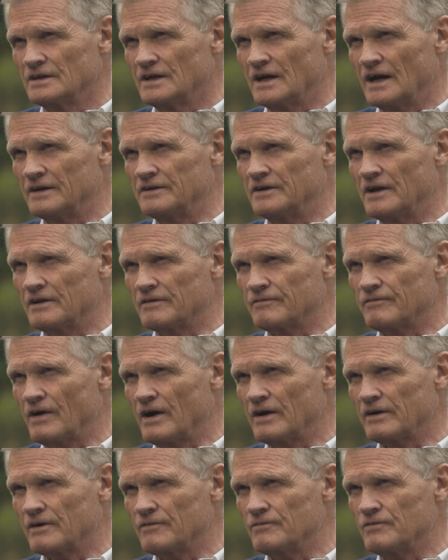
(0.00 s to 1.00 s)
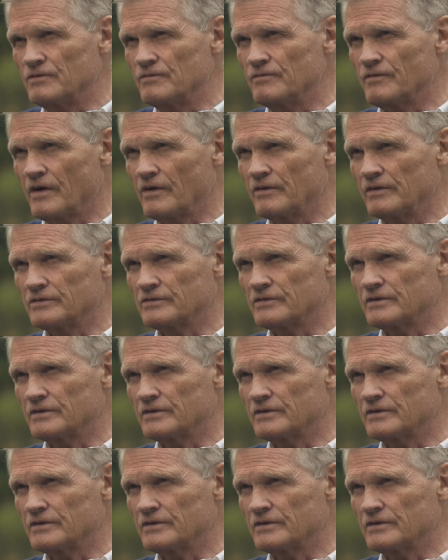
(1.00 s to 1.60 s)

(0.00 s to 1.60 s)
identifying a few variants of